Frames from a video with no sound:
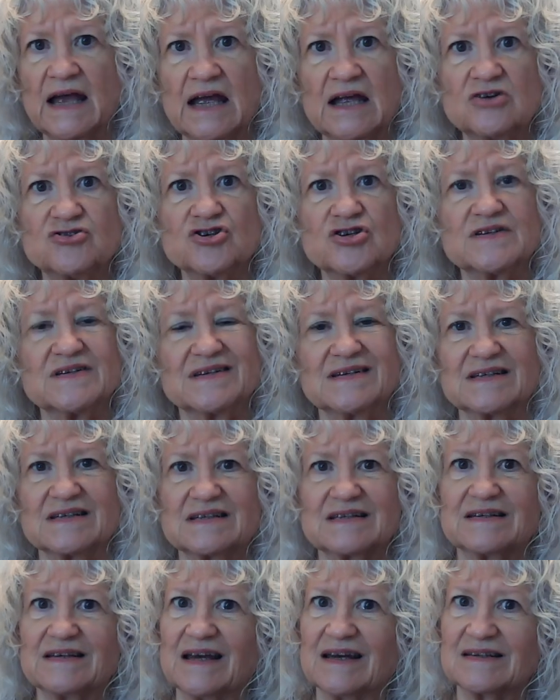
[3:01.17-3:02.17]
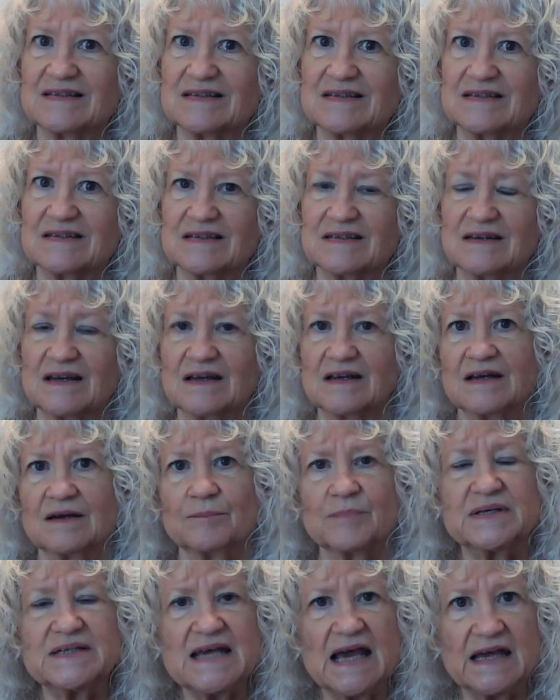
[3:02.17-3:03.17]
AGEs is, yes,
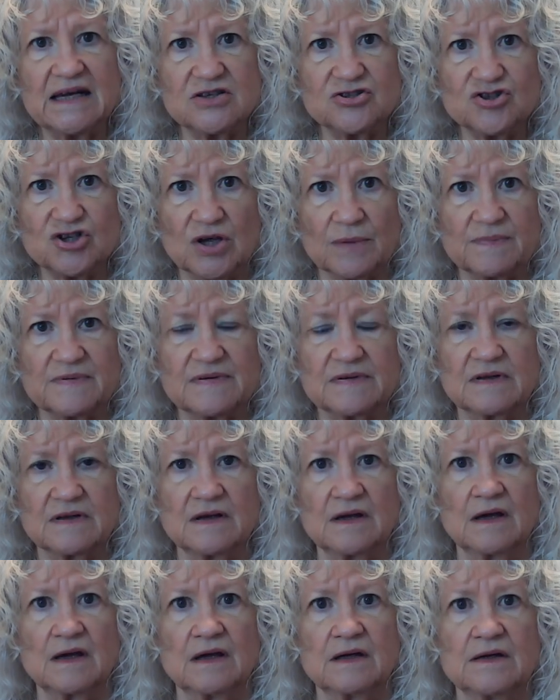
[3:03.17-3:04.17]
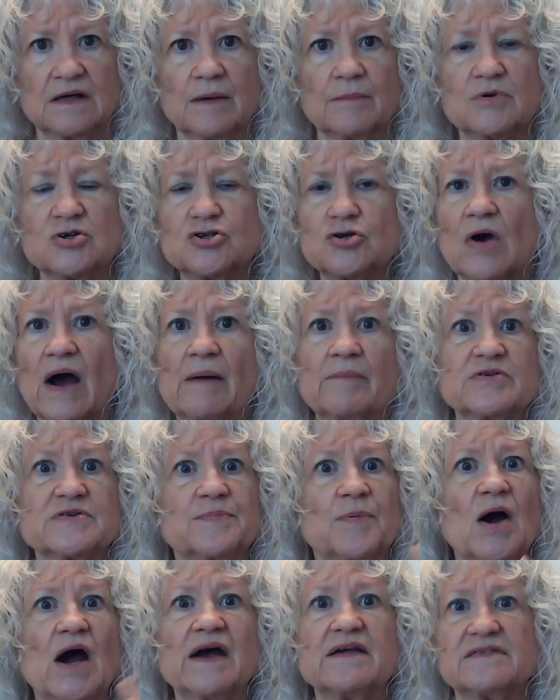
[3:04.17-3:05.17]
potato chips. Number two, I'm
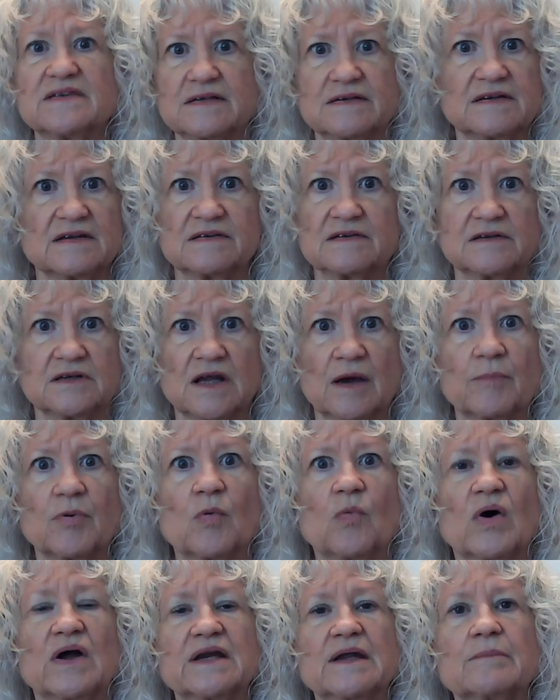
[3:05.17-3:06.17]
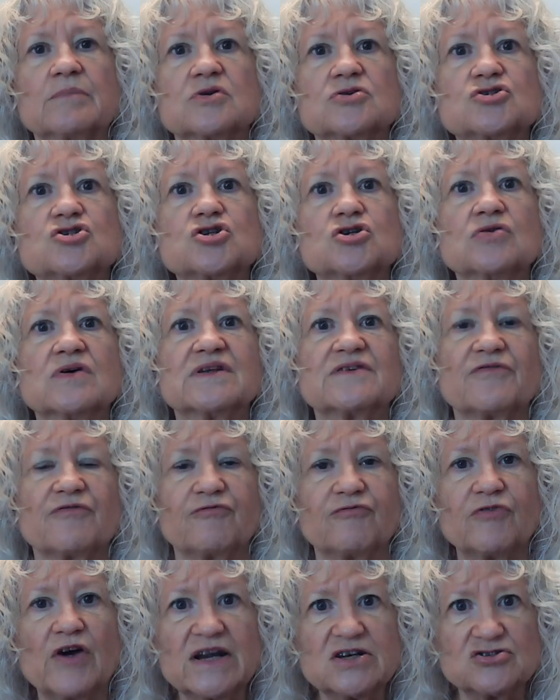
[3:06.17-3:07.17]
surprised this isn't number one. Number two is
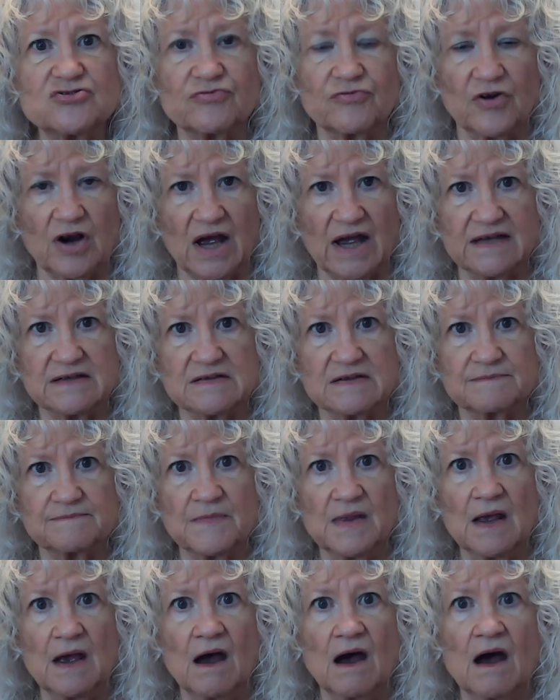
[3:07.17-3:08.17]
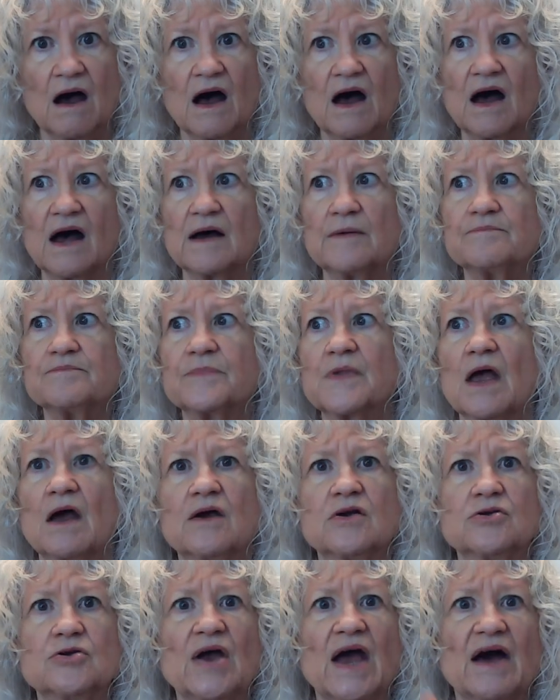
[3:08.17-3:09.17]
French fries.
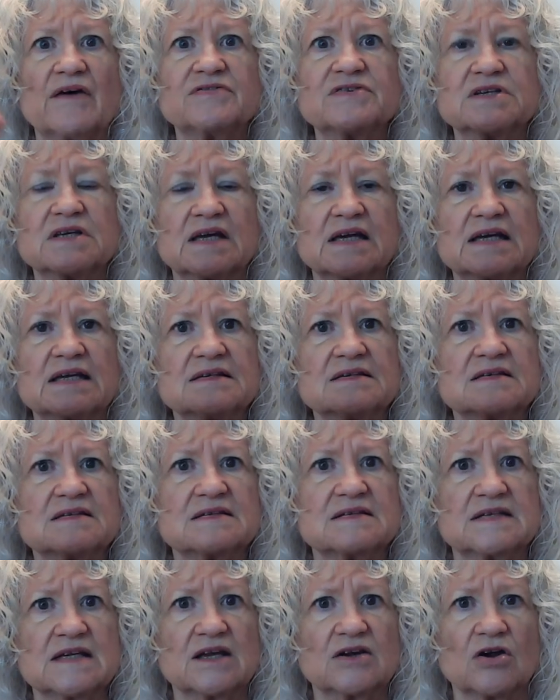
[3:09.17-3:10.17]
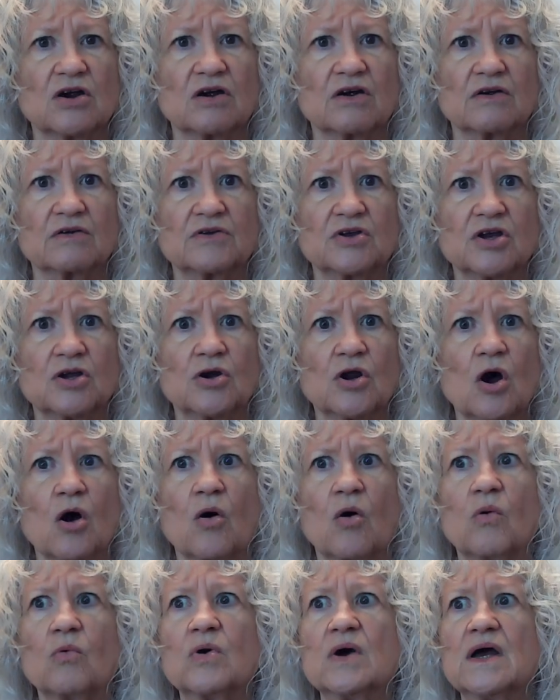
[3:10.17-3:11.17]
You have to consider,
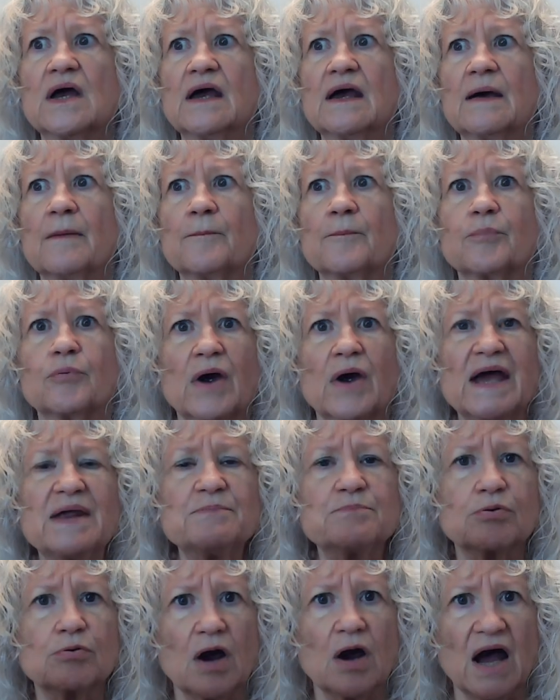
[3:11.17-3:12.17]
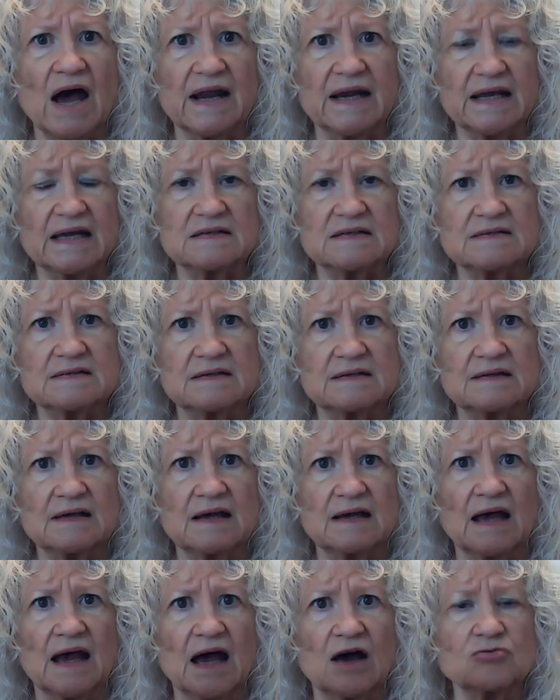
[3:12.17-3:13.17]
bread products.
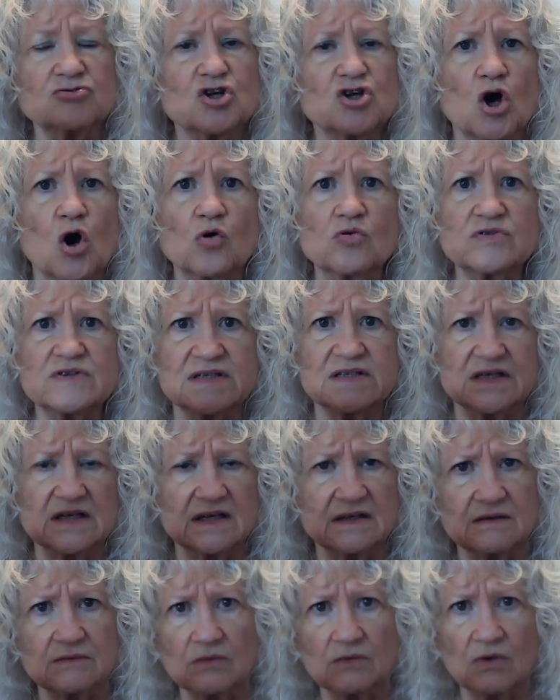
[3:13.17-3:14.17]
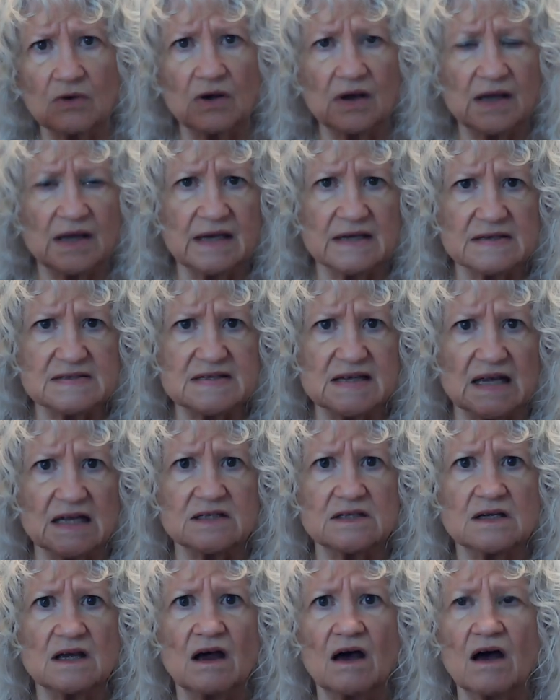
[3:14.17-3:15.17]
How toasted is it?